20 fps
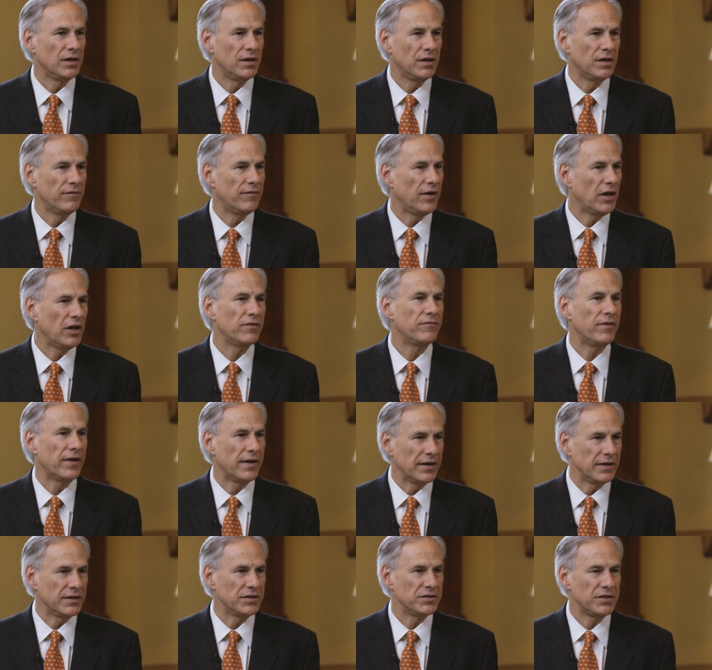of
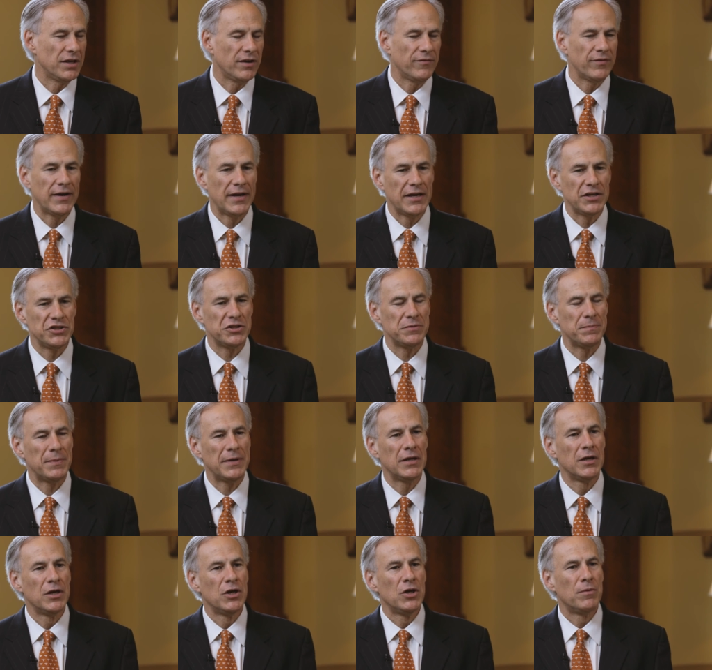elevating itself, and it has to
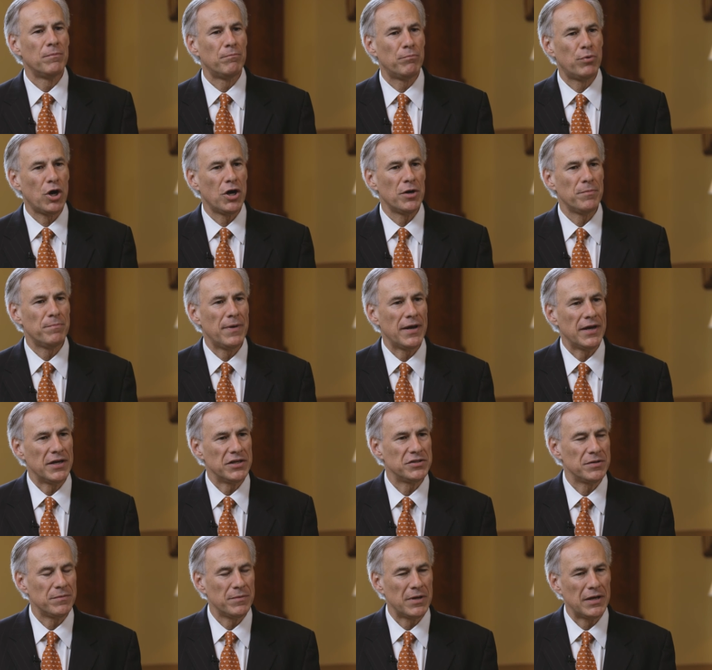be broad based.